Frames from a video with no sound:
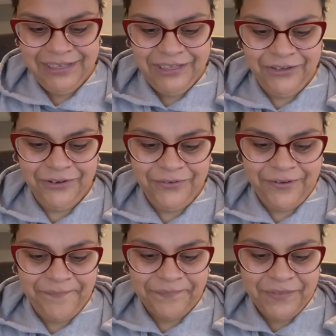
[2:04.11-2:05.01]
You know,
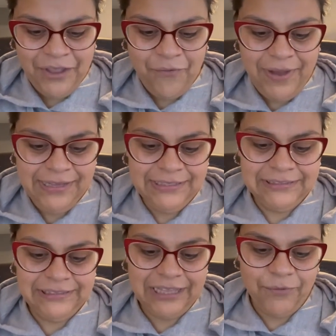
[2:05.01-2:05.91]
why is
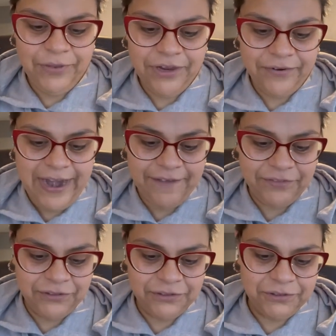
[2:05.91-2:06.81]
it that we
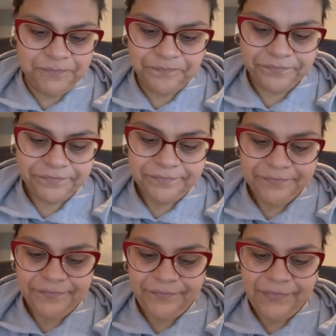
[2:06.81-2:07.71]
crafters,
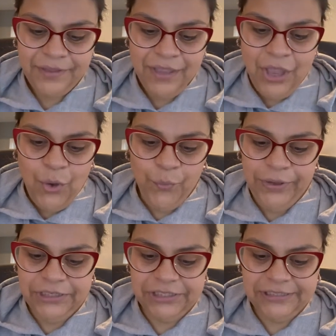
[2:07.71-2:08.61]

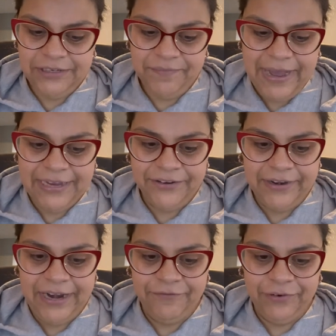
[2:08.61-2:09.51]
we just admire
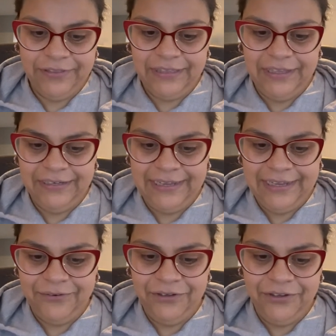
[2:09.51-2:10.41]
everything.
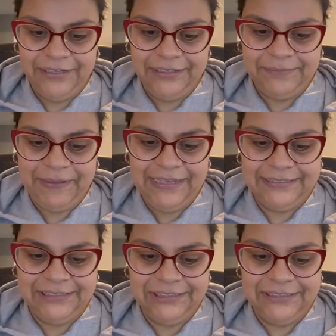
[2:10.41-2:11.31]
Like we look at, pay
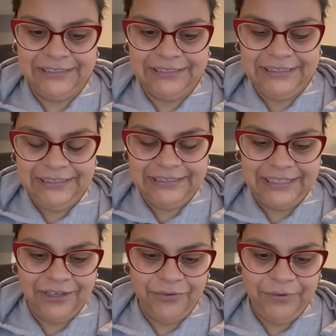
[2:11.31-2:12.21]
attention to
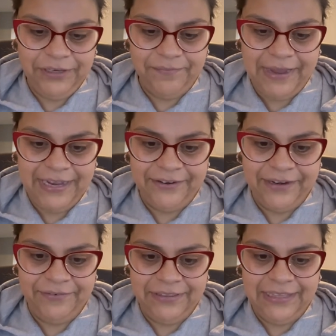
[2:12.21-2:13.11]
detail. We admire
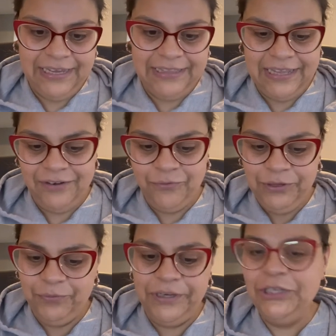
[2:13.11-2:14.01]
everything and then we
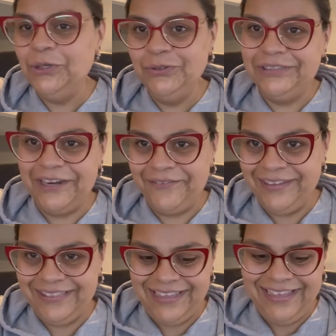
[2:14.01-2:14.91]
reuse
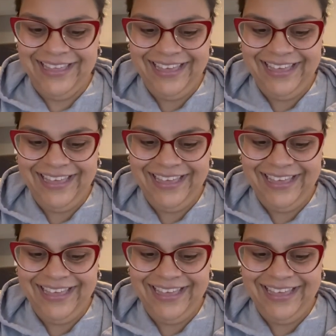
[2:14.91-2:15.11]
everything.